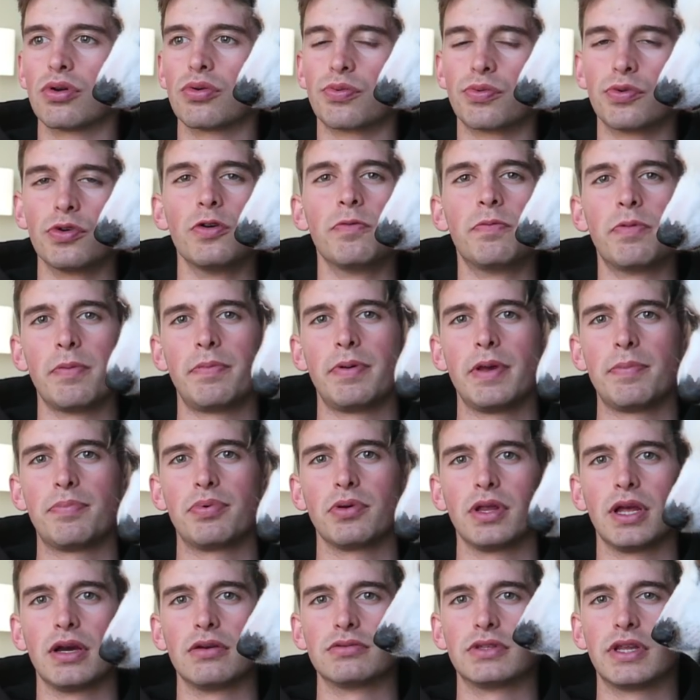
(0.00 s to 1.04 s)
group of
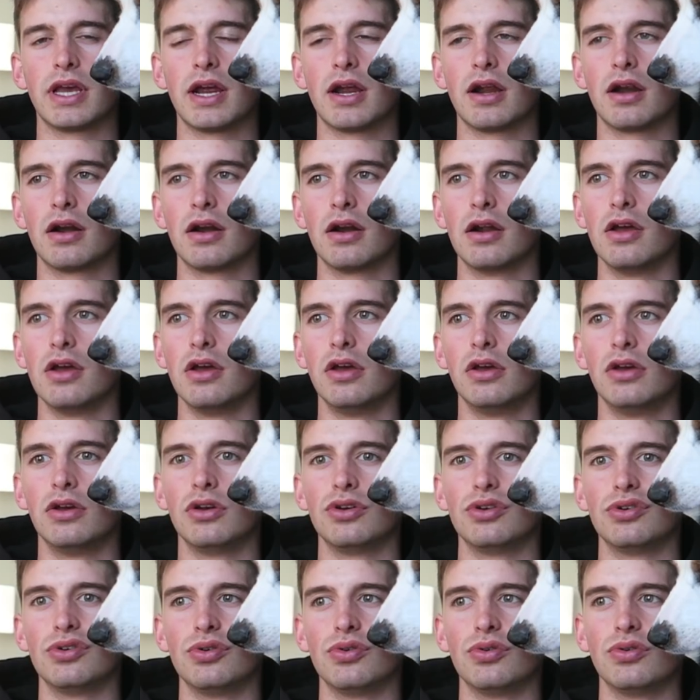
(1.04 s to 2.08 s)
people out there
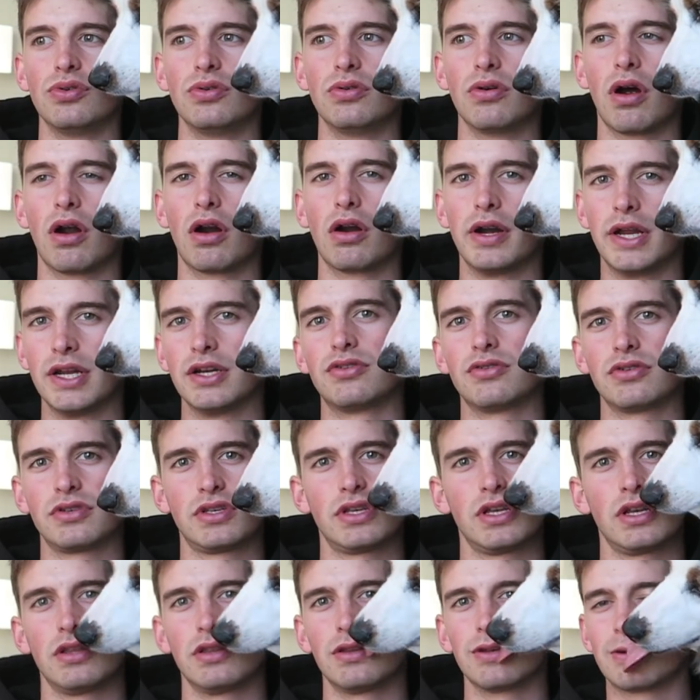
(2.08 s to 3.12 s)
who are
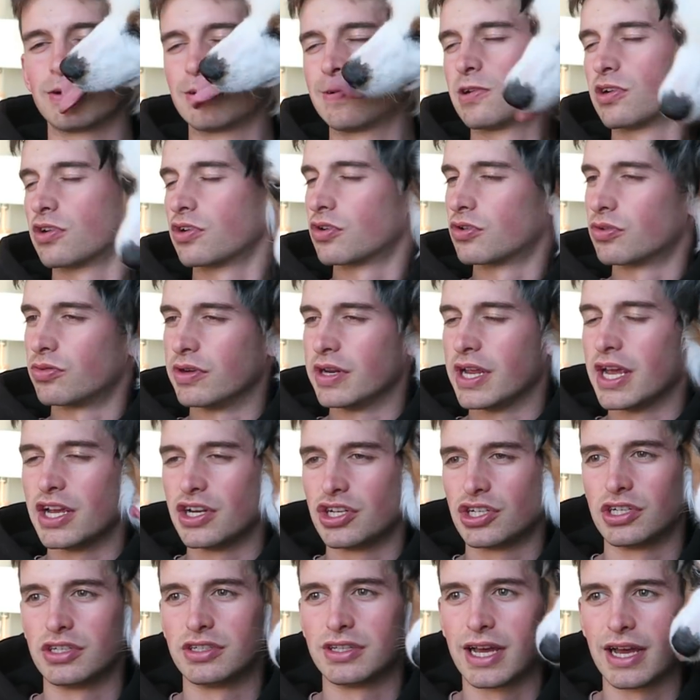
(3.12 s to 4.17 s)
interested in the
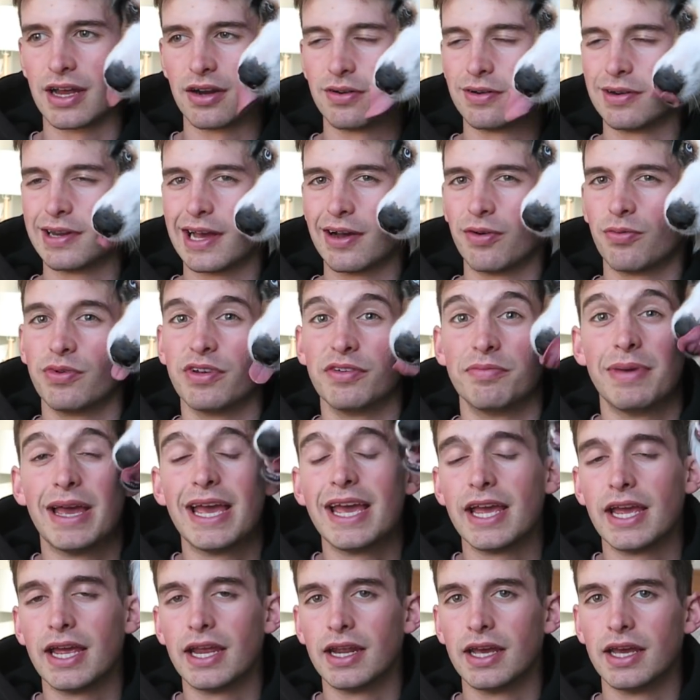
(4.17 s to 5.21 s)
creation that, that we
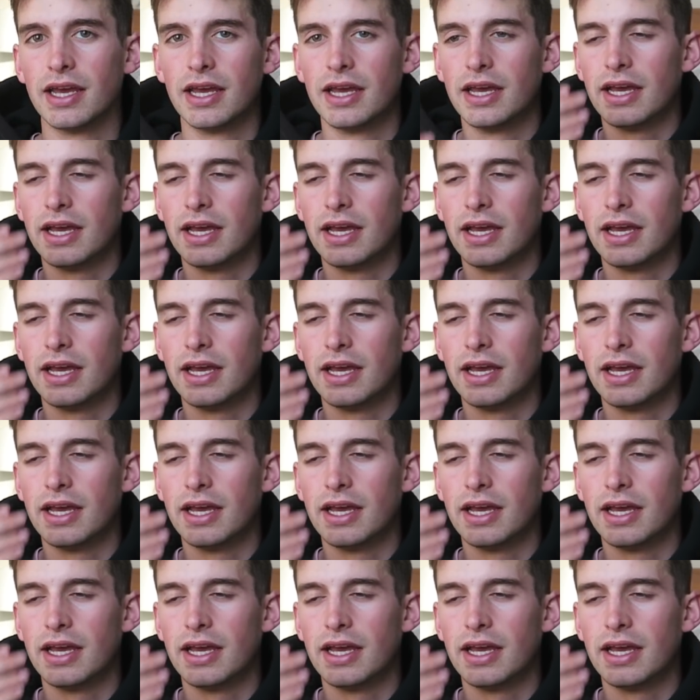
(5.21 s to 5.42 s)
made.